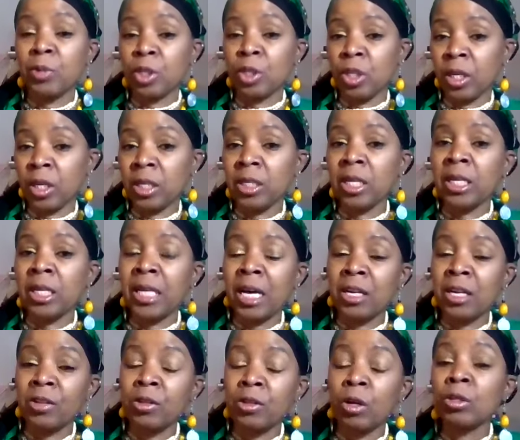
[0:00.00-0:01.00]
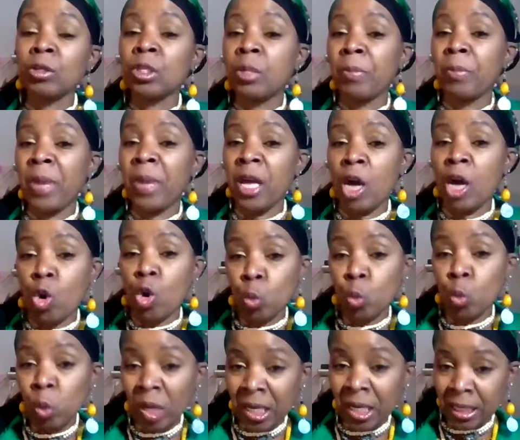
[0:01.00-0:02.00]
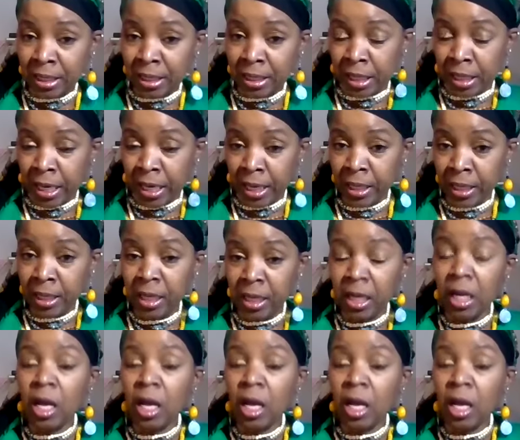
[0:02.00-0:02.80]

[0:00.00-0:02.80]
particularly a lot of those that may own real estate,